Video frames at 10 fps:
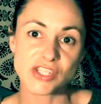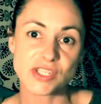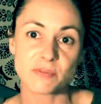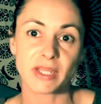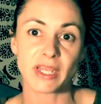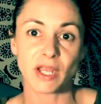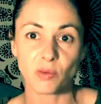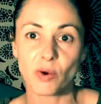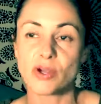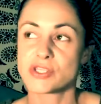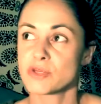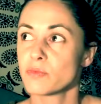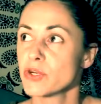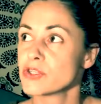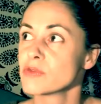just been getting worse and
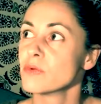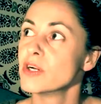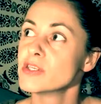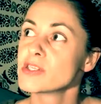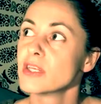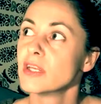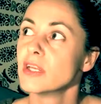worse and worse